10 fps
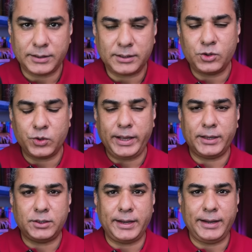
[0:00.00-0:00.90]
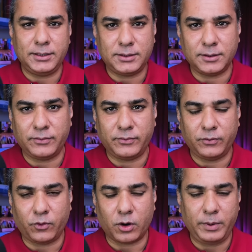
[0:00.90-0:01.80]
essentially a chinese uh,
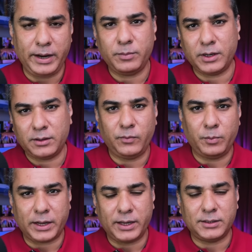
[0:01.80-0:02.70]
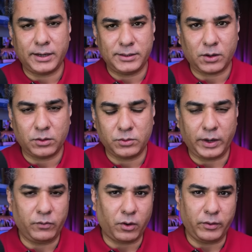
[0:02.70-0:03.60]
warplane but the pakistanis are also
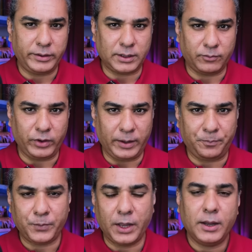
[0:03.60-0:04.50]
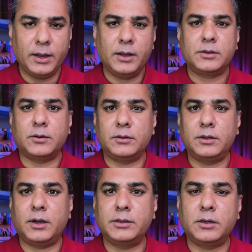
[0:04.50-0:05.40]
involved in some way so
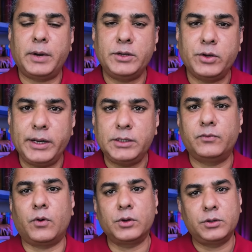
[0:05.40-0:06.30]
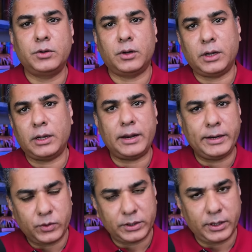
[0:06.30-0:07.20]
the azerbaijanis want uh, are
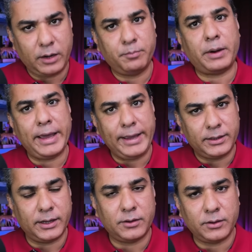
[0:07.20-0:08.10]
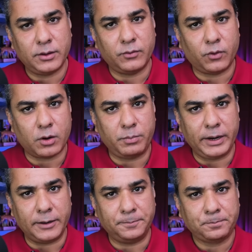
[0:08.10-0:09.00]
interested in buying that warplane